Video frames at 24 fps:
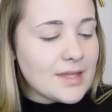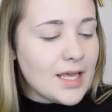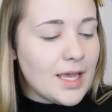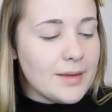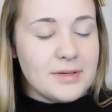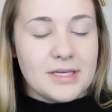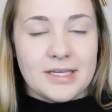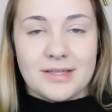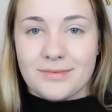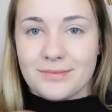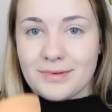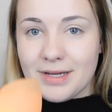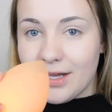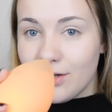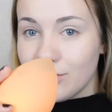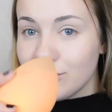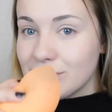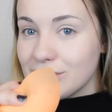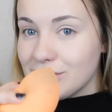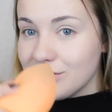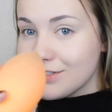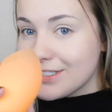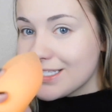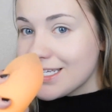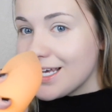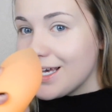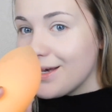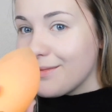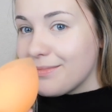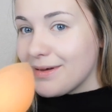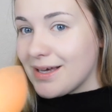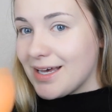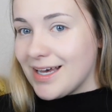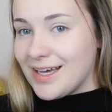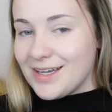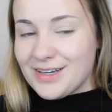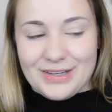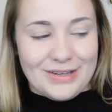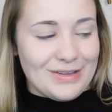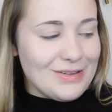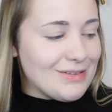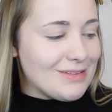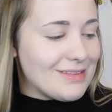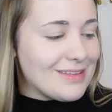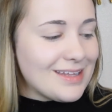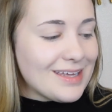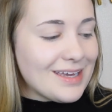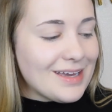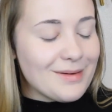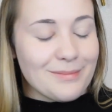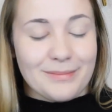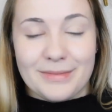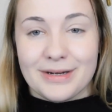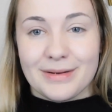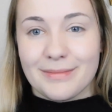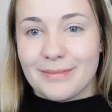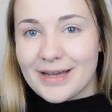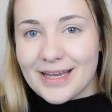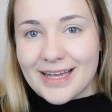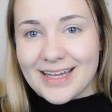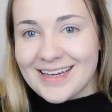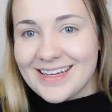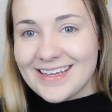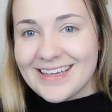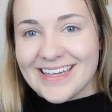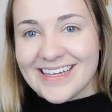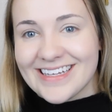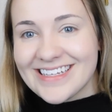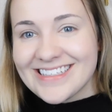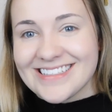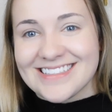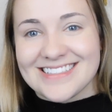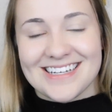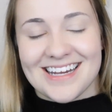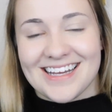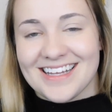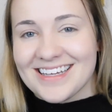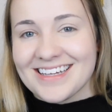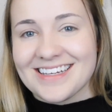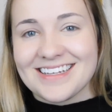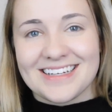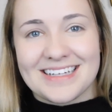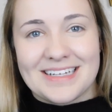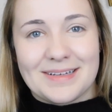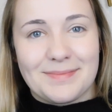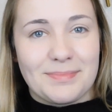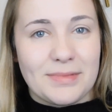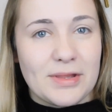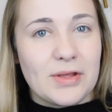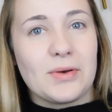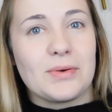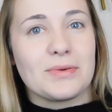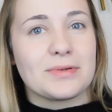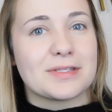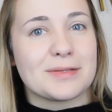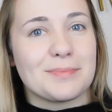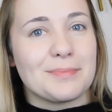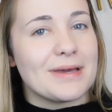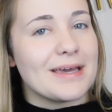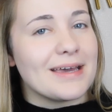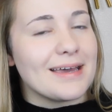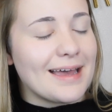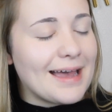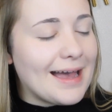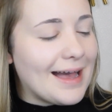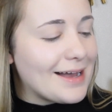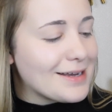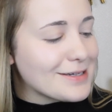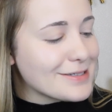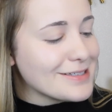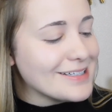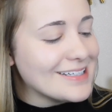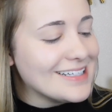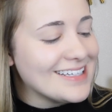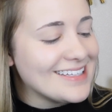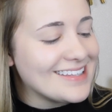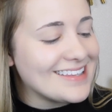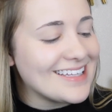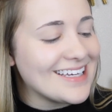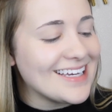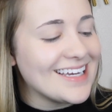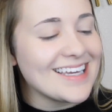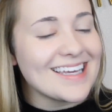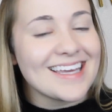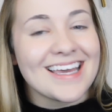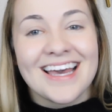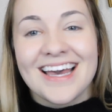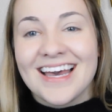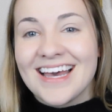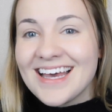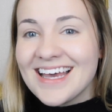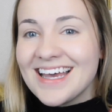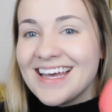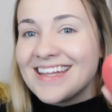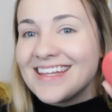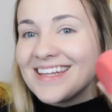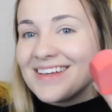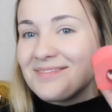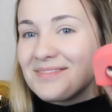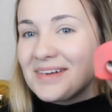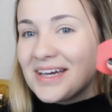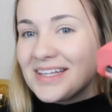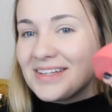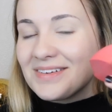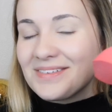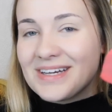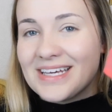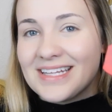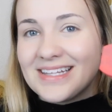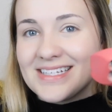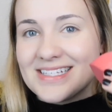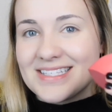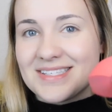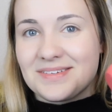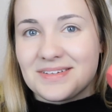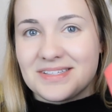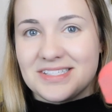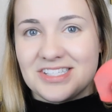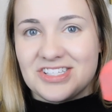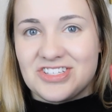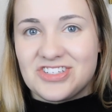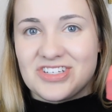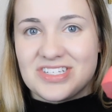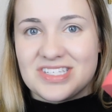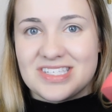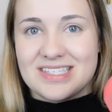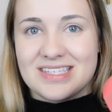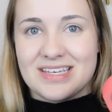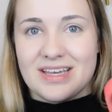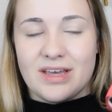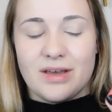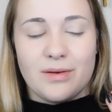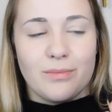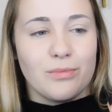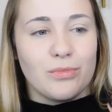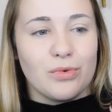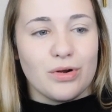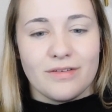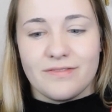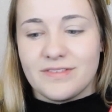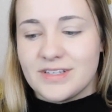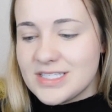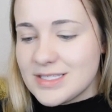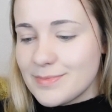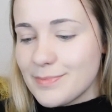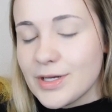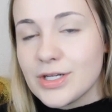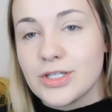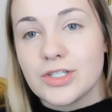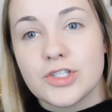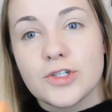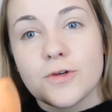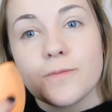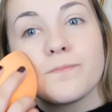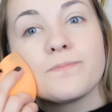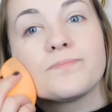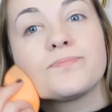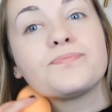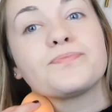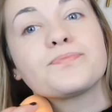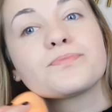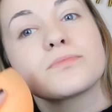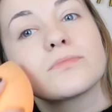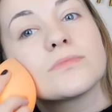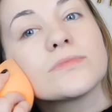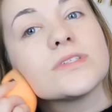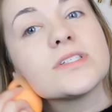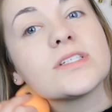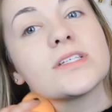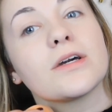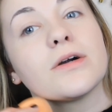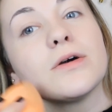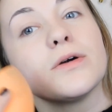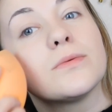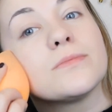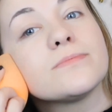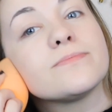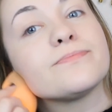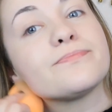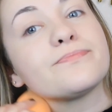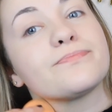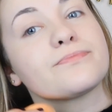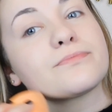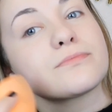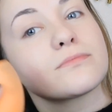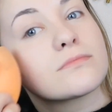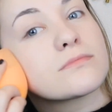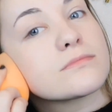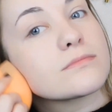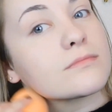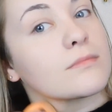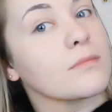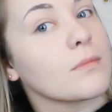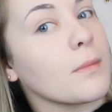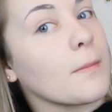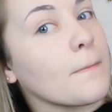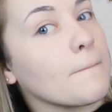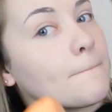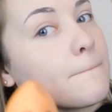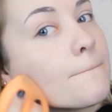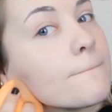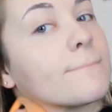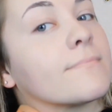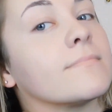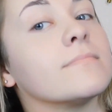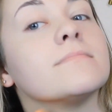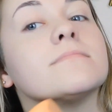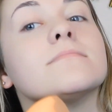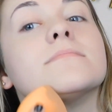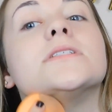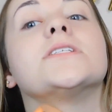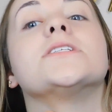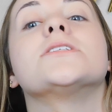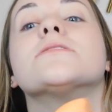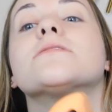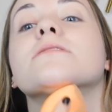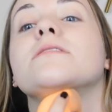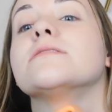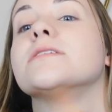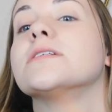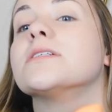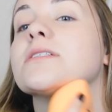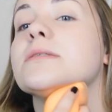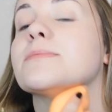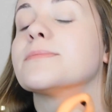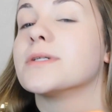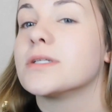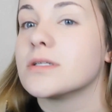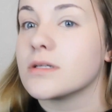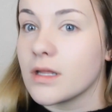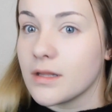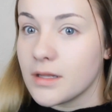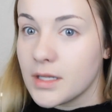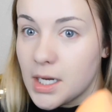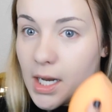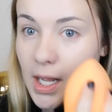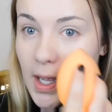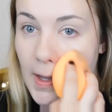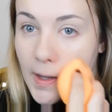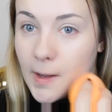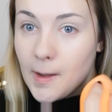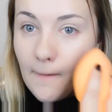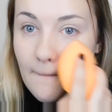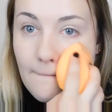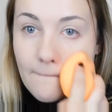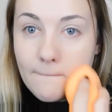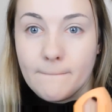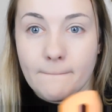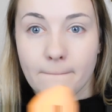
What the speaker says: I mean, I'll use it, but I don't think I'm going to buy it again. It's not like a ultimate hack or anything. And then, by the way, this one is just the Morphe sponge. So, make sure everything's buttoned on the neck.